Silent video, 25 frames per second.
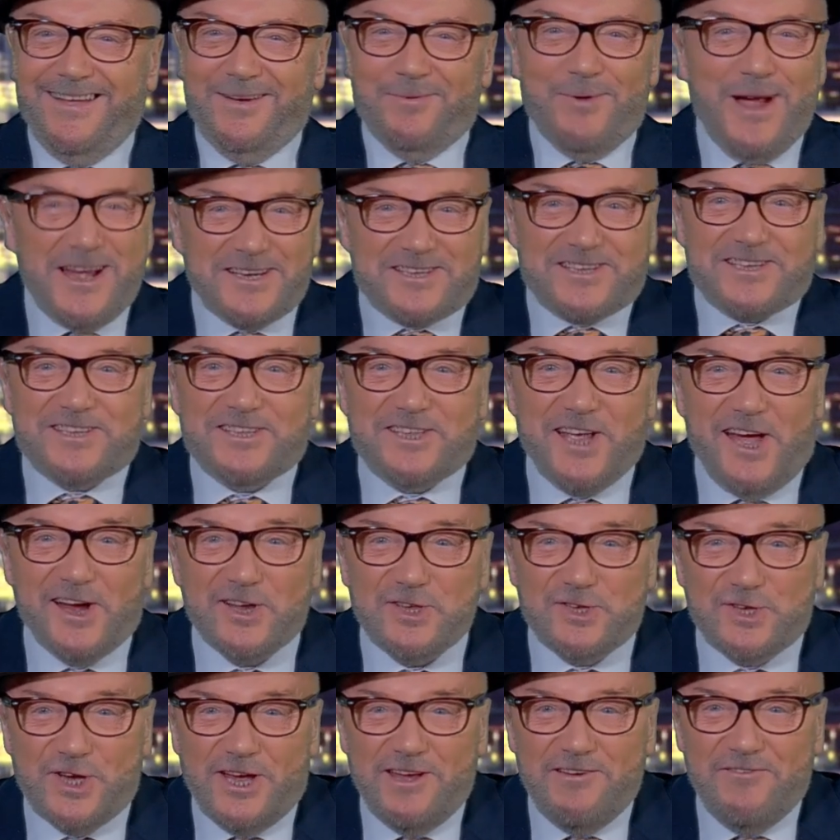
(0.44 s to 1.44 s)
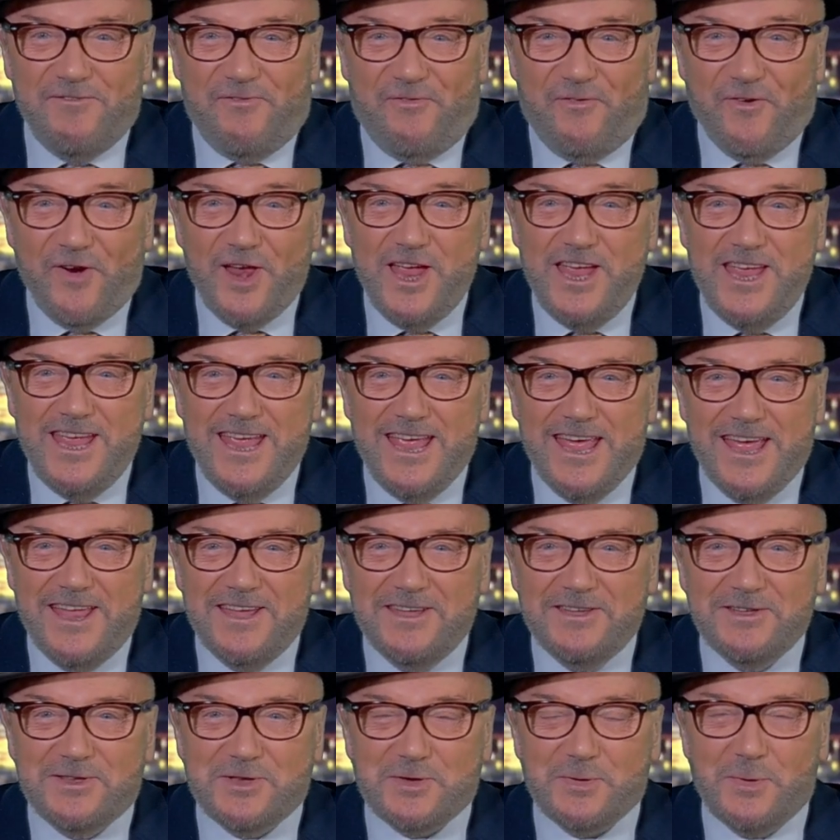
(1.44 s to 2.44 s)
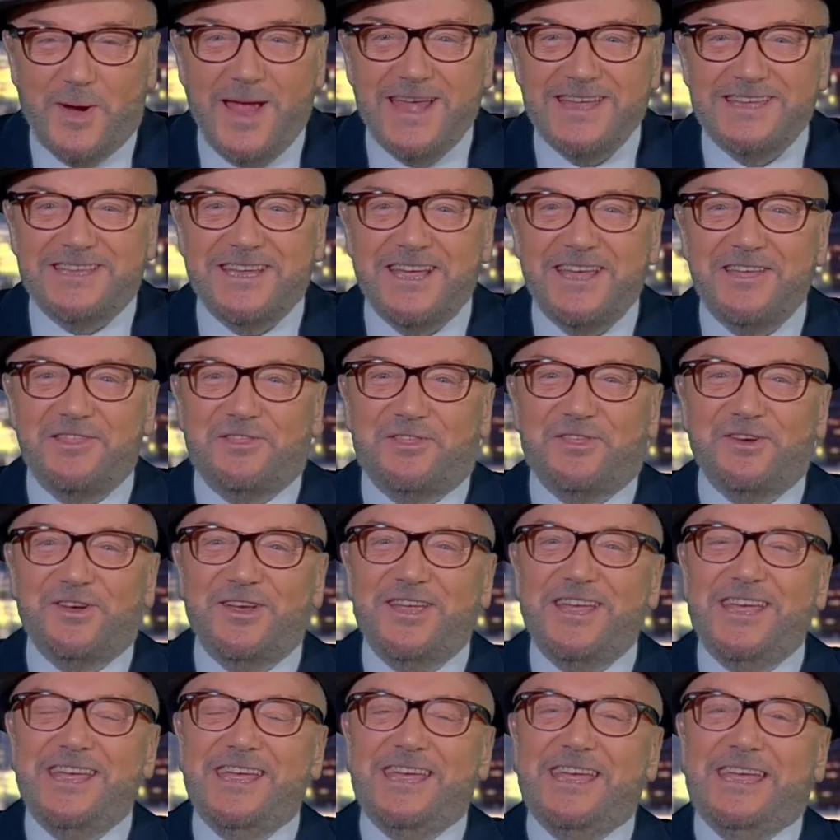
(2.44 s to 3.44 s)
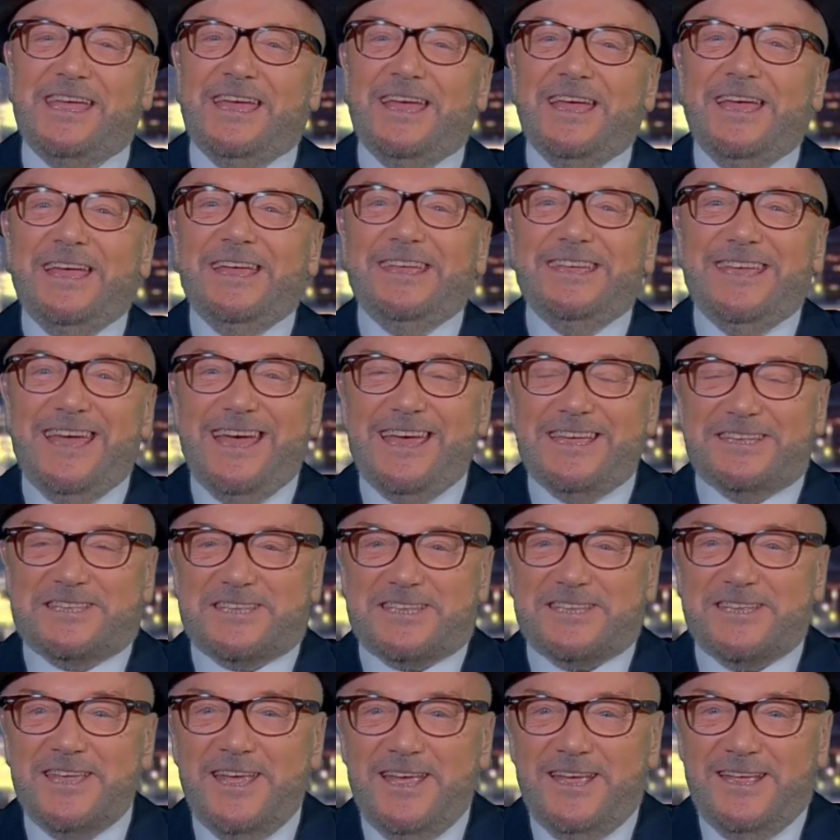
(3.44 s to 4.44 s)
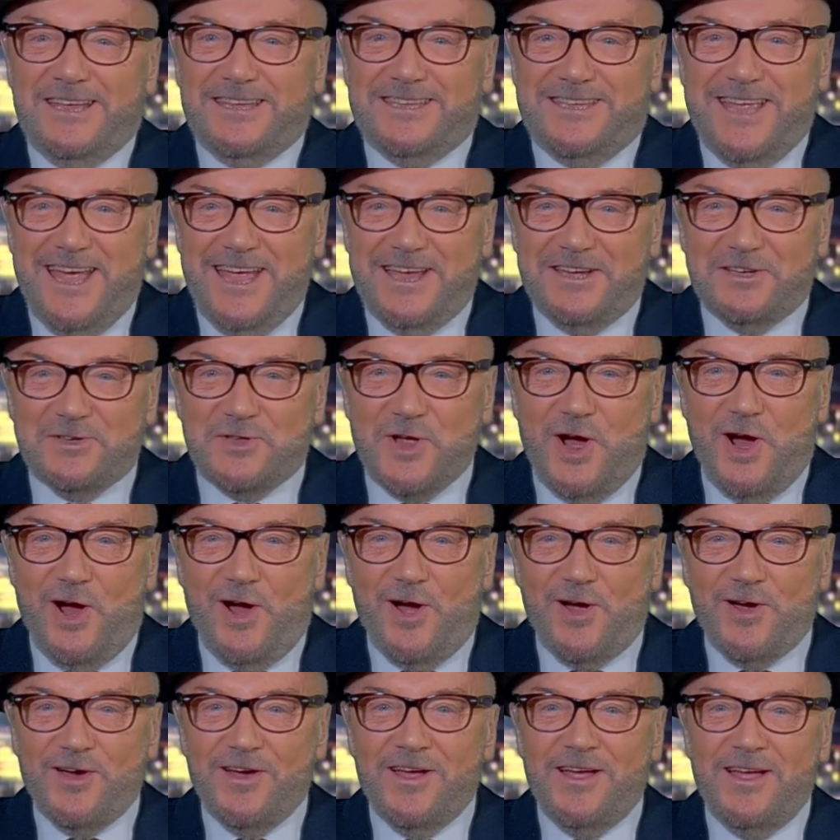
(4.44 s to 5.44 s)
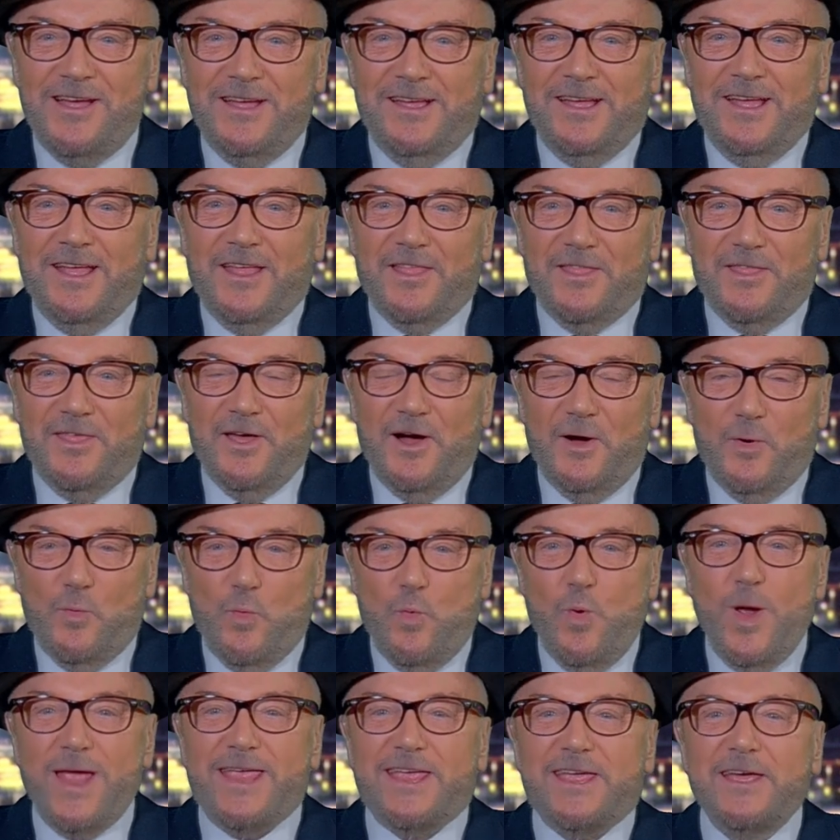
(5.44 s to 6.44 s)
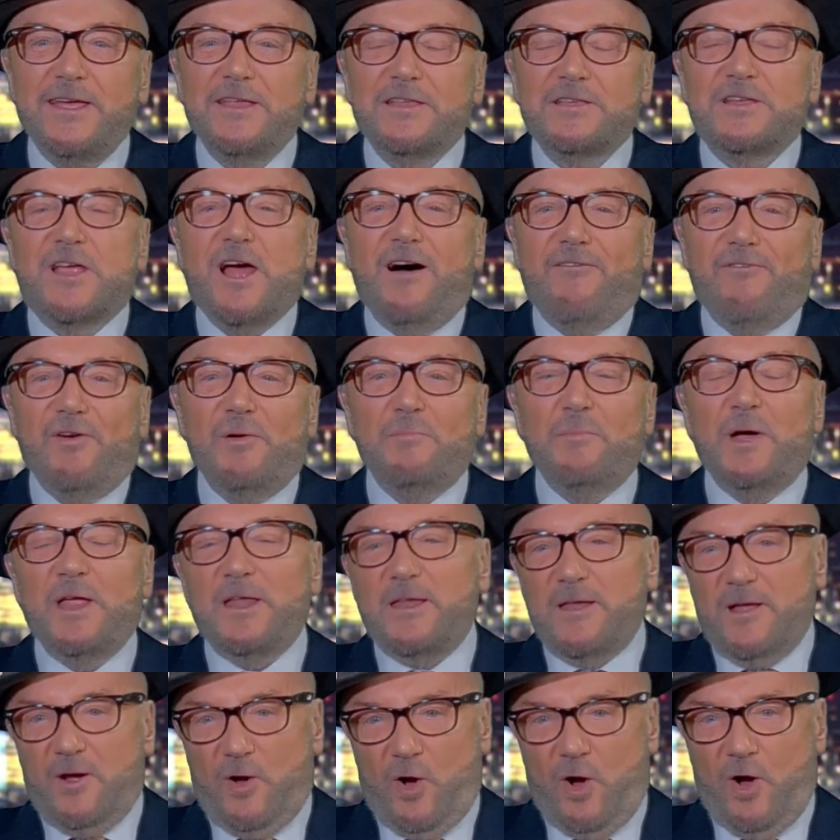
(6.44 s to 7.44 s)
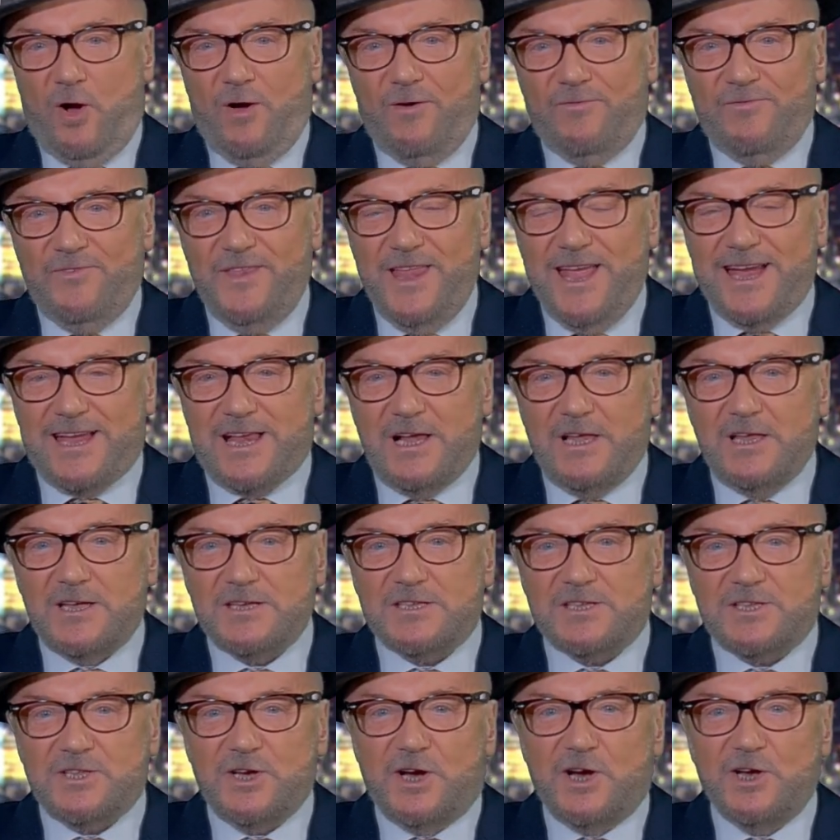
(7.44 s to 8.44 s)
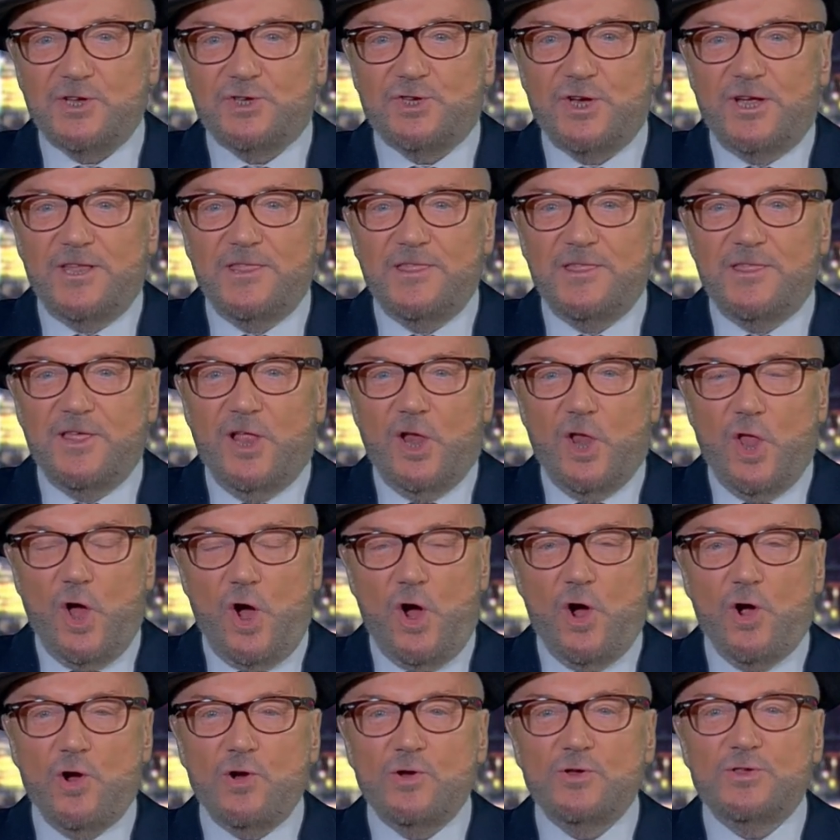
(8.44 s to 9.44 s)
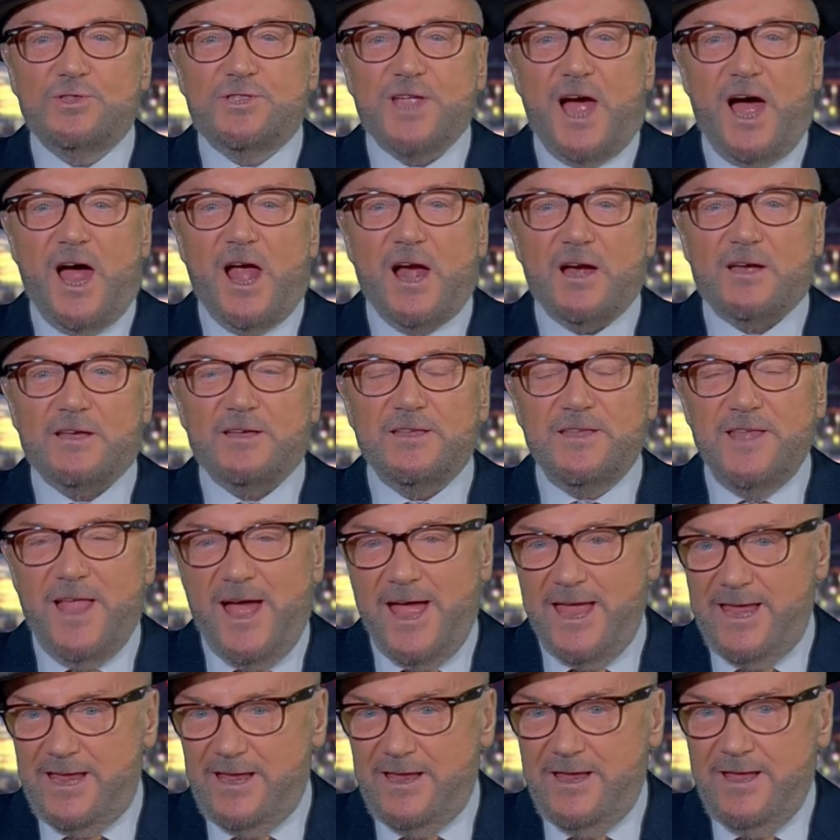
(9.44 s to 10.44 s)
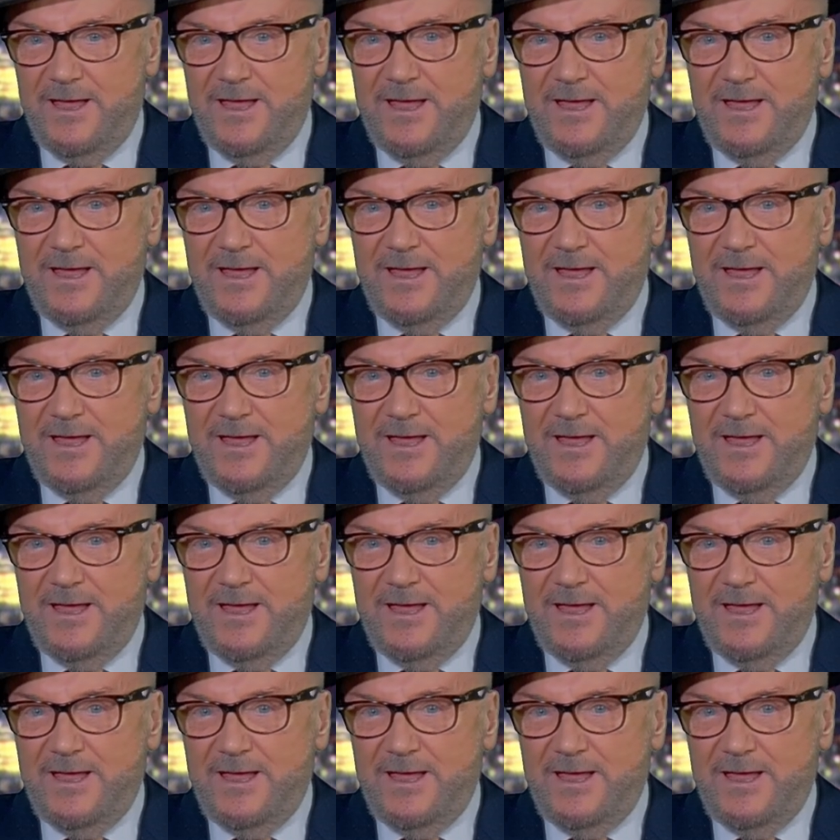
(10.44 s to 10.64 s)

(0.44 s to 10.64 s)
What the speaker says: We're sturgeon free in 23. Yes, ding dong. The wicked government of Nicola Sturgeon, the long dark night,